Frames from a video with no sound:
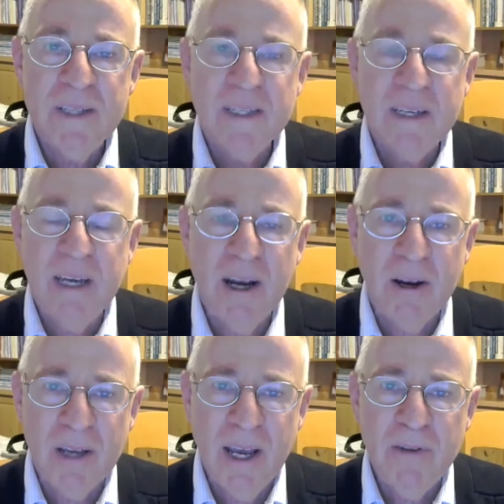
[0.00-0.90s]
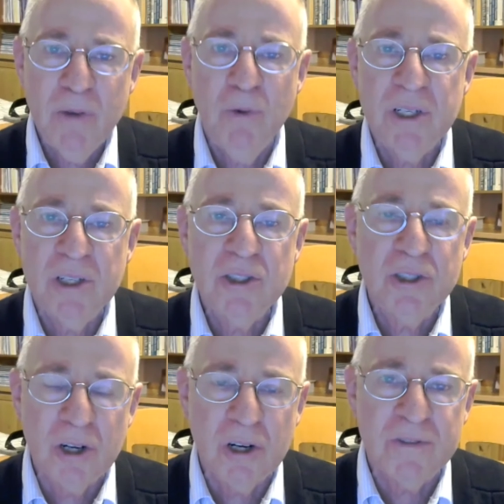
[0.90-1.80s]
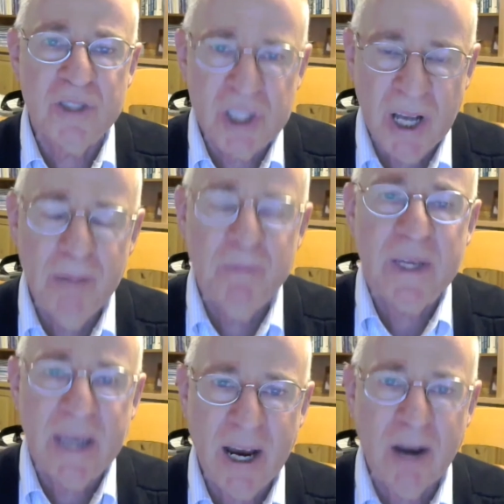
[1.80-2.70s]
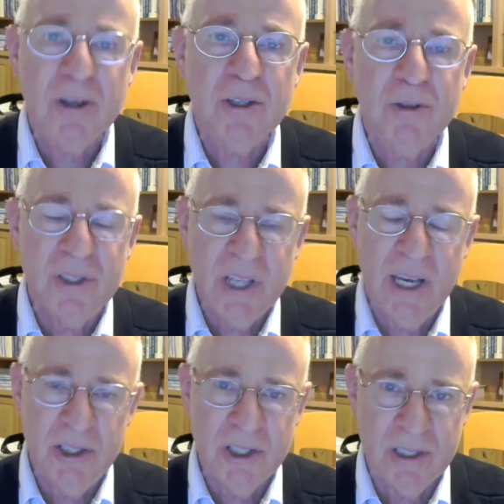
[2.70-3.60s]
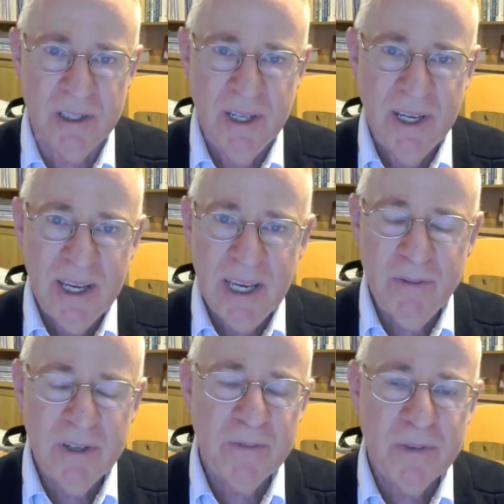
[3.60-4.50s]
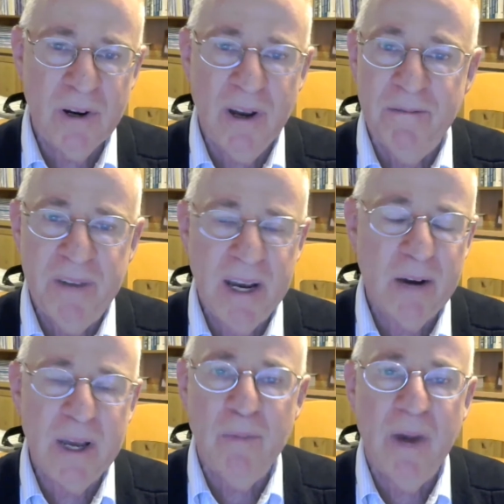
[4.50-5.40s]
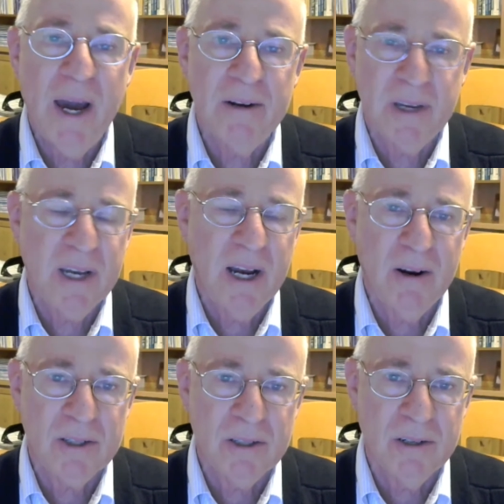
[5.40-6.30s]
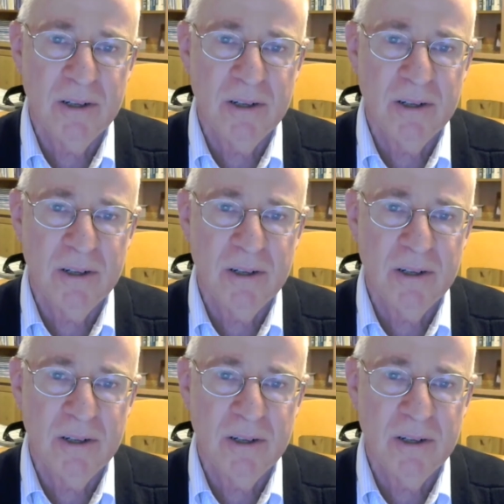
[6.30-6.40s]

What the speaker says: to everyone deserves some characterization, even if they're a very minor character.